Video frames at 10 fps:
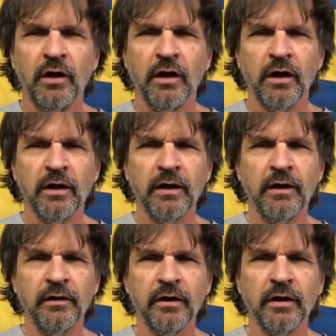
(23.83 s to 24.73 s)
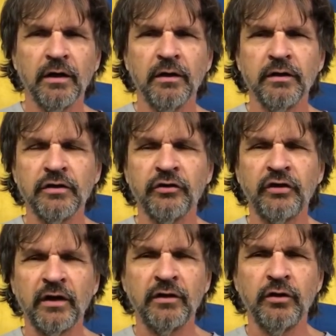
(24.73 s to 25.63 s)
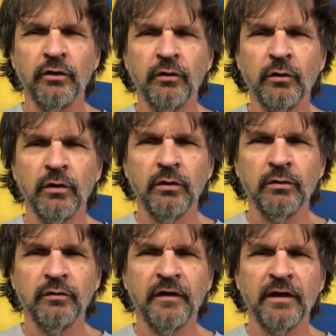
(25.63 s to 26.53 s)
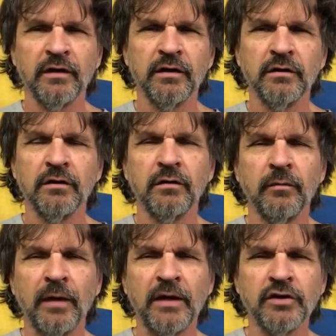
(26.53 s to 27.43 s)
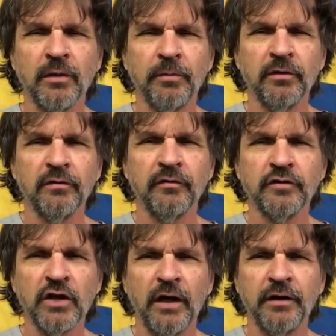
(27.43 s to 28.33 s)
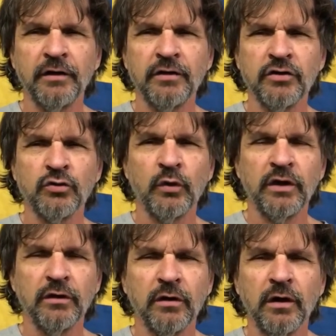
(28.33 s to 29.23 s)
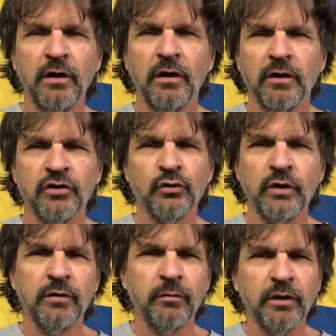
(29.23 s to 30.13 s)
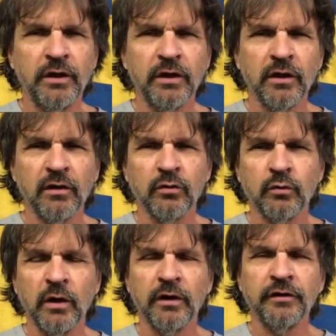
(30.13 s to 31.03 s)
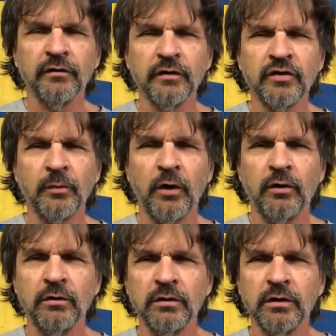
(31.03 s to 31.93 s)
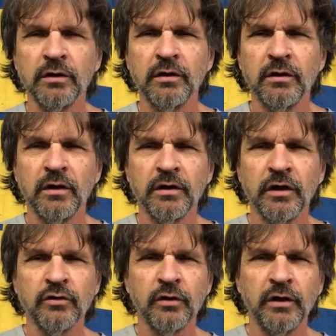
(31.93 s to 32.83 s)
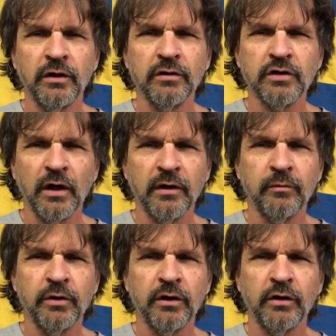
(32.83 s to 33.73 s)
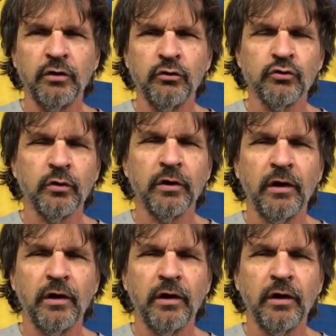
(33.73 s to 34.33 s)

And this is the second year in a row we've had a matchup of China and Sweden. Sweden being a relatively small country and China being a huge one.